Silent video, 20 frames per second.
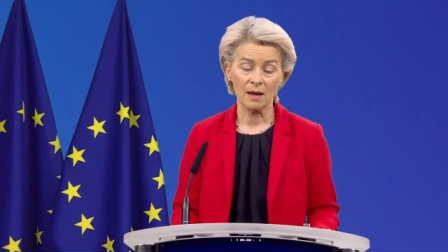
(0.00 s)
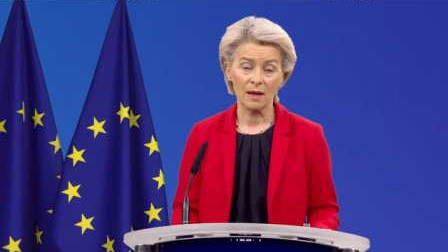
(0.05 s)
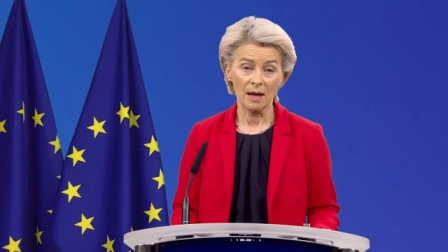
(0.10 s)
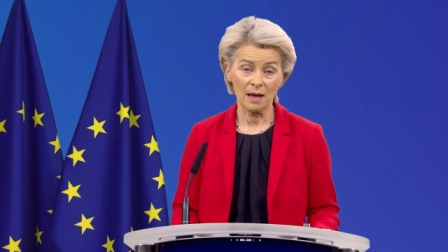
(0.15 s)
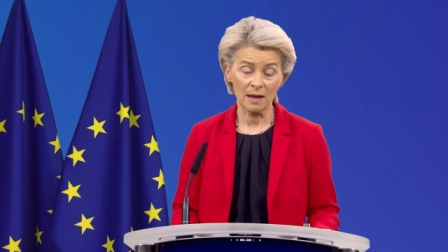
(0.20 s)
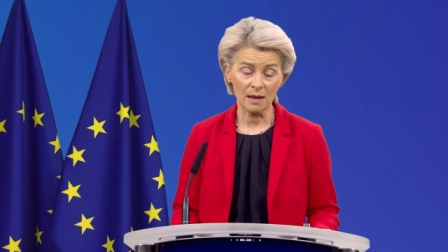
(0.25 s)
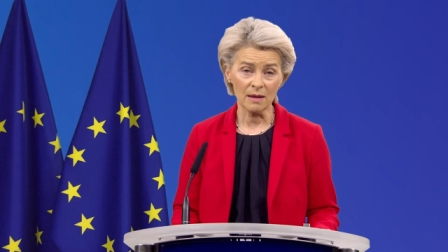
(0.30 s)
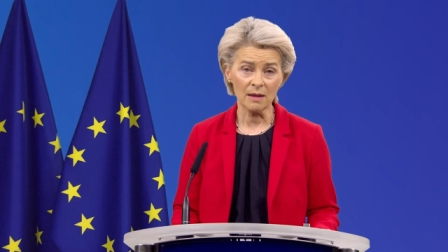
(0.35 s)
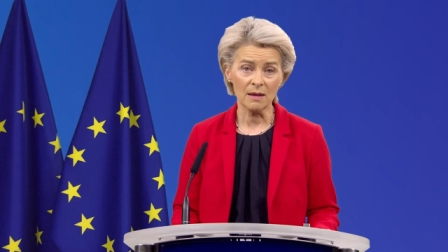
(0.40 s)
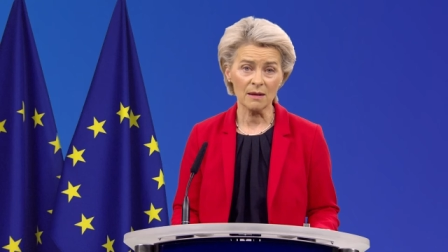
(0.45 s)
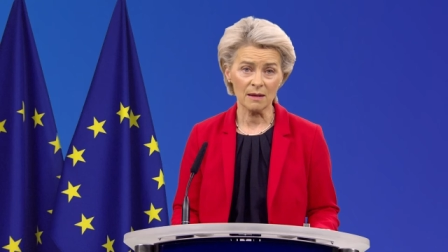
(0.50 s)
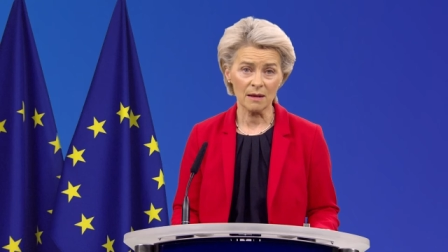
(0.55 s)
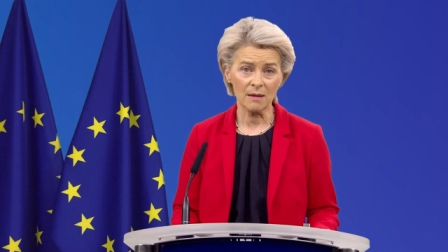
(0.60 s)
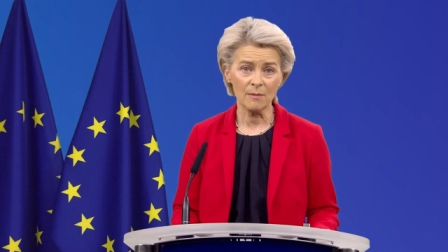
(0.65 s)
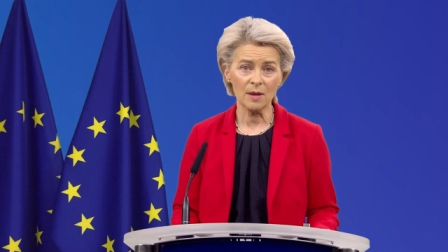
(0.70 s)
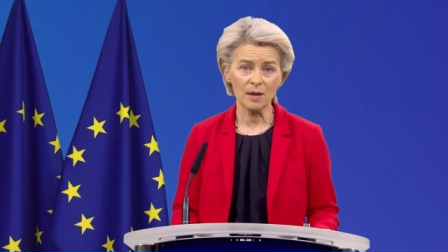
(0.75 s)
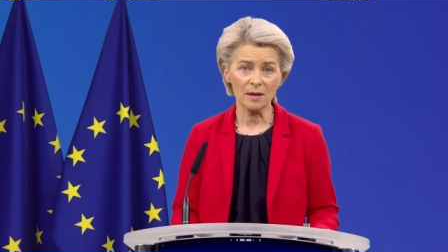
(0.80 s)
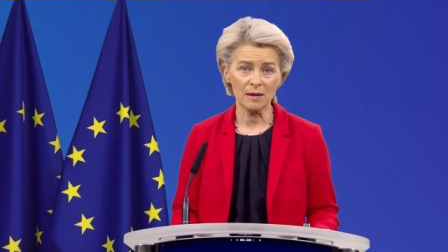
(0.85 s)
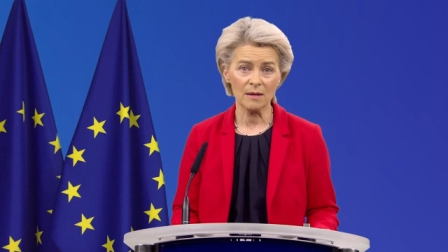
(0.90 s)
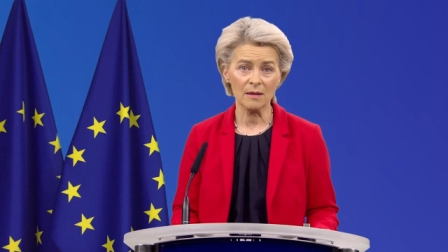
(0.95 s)

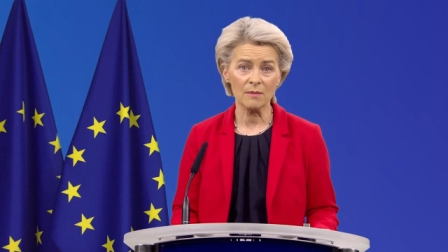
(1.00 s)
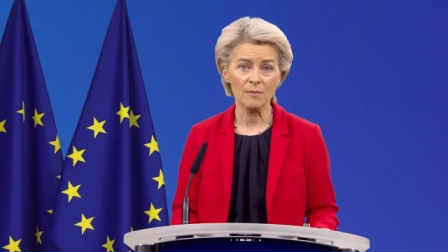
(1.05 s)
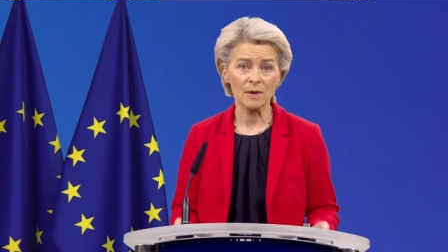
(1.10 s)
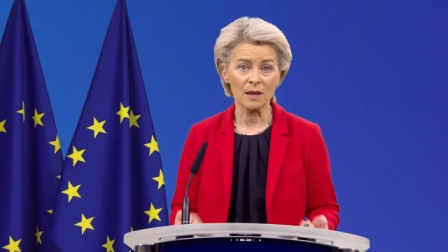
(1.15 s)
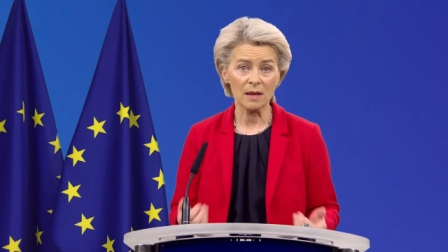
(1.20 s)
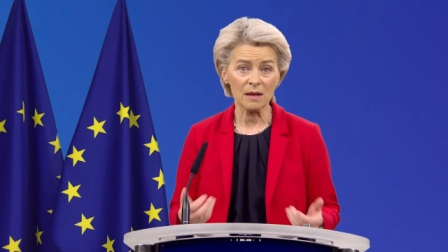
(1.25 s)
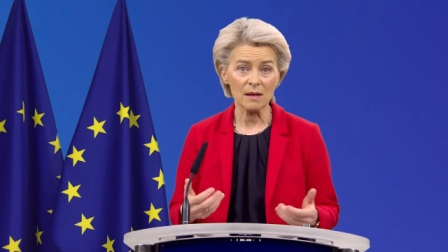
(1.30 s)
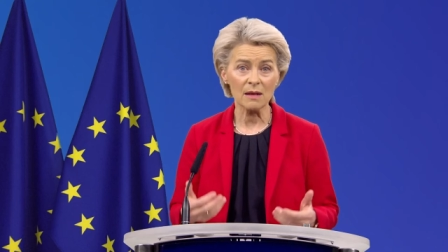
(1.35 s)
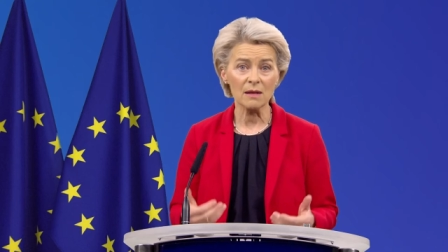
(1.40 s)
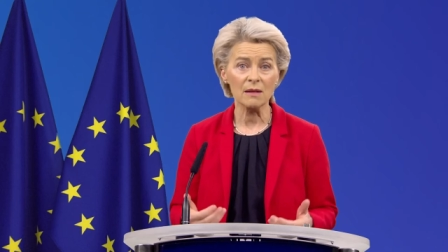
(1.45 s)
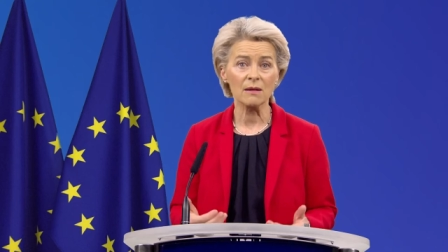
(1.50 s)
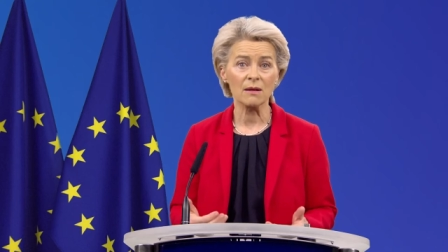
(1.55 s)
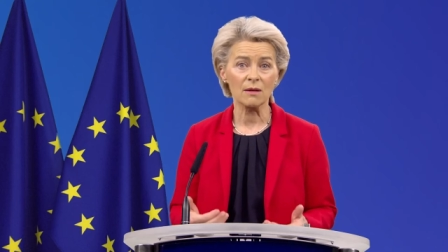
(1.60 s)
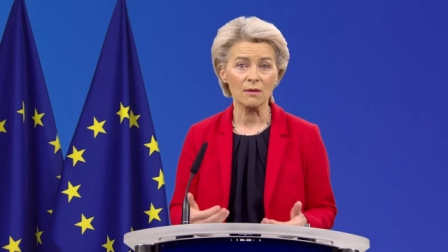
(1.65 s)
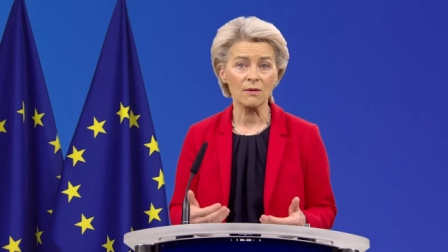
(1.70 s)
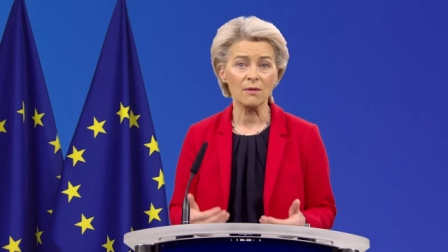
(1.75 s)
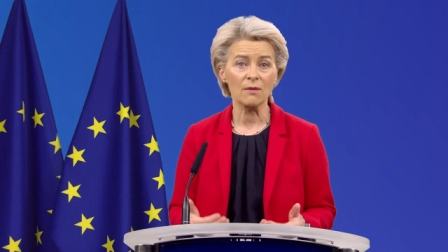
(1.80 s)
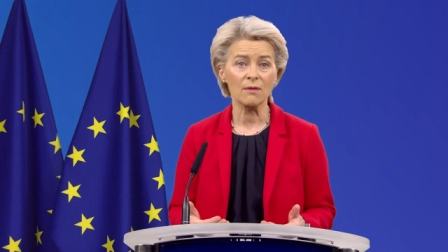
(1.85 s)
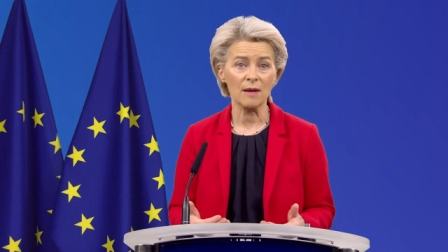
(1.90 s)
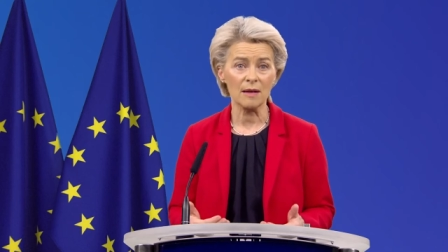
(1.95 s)
Antisemitism is a
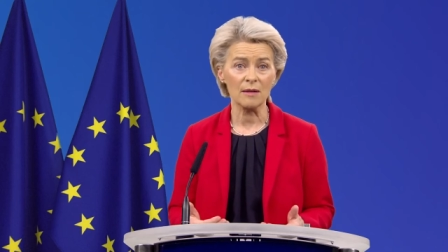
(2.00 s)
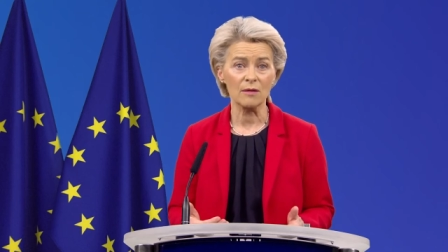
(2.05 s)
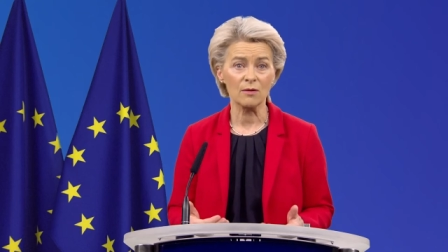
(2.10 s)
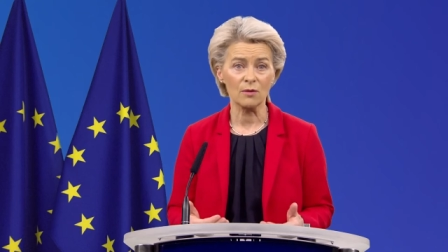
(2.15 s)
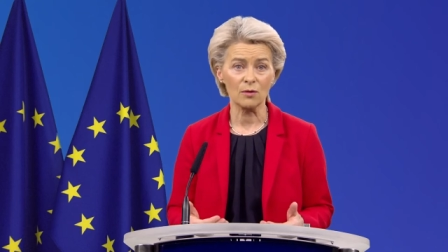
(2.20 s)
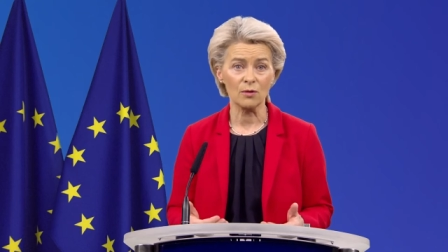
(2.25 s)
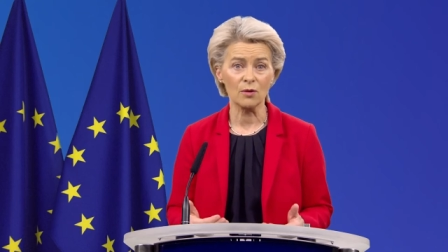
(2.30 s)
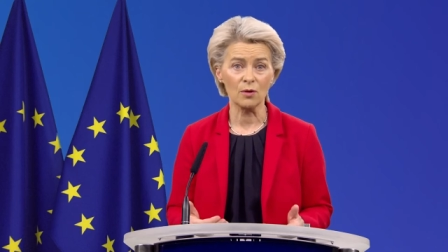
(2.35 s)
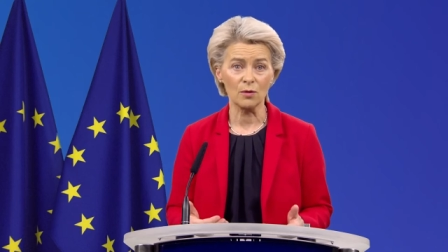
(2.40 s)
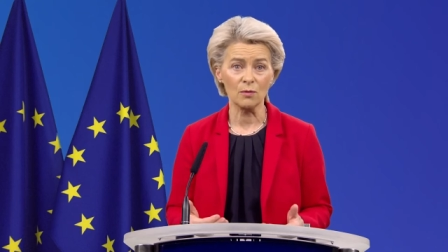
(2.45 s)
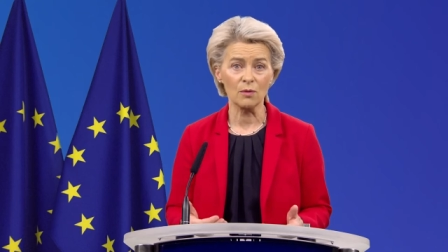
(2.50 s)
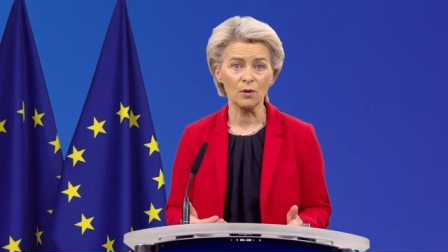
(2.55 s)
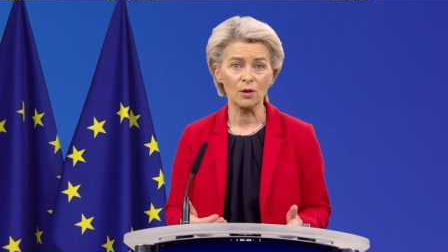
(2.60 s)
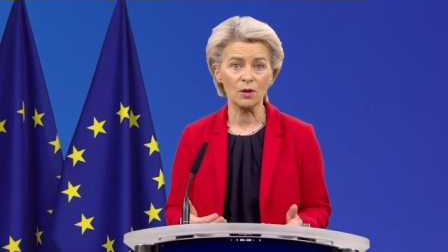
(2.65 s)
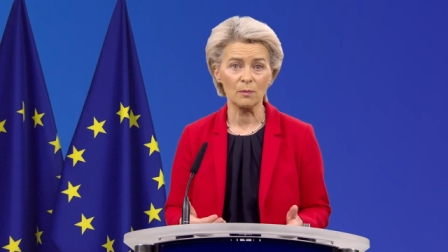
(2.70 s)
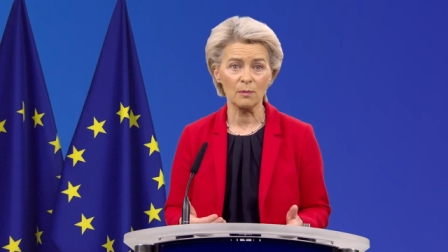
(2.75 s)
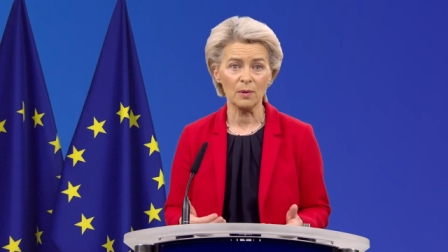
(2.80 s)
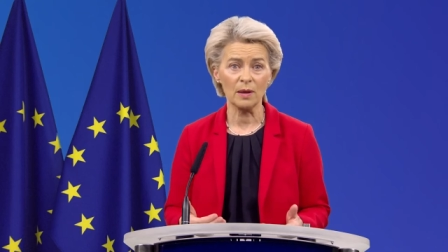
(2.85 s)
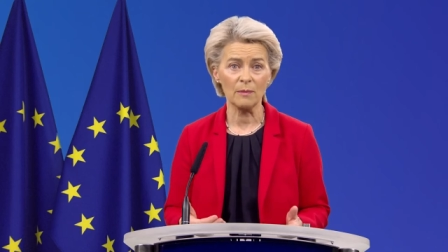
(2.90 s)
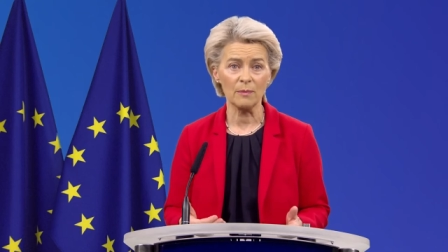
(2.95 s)
threat to
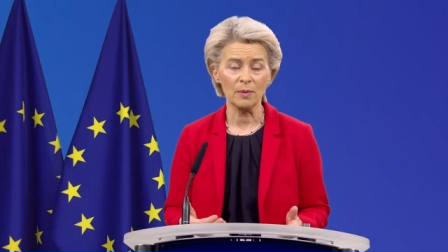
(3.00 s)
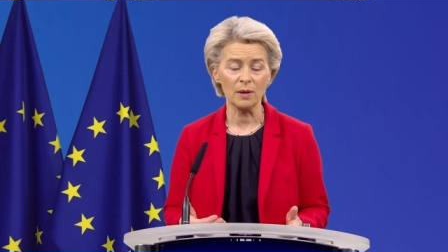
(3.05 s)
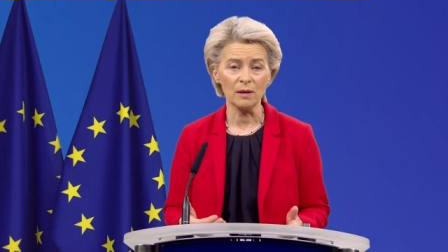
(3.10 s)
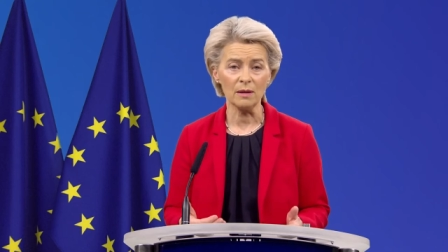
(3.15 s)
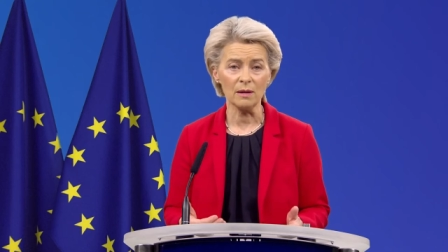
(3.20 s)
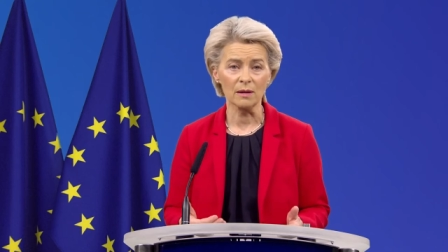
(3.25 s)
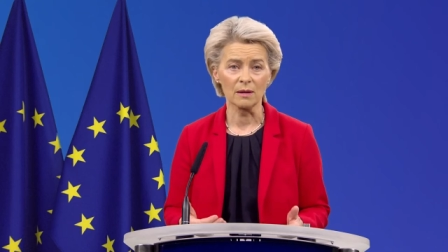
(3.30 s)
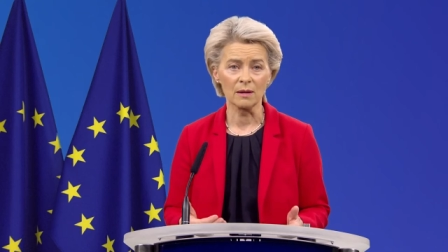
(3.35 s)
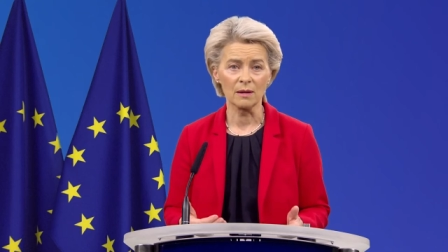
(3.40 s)
Jewish people,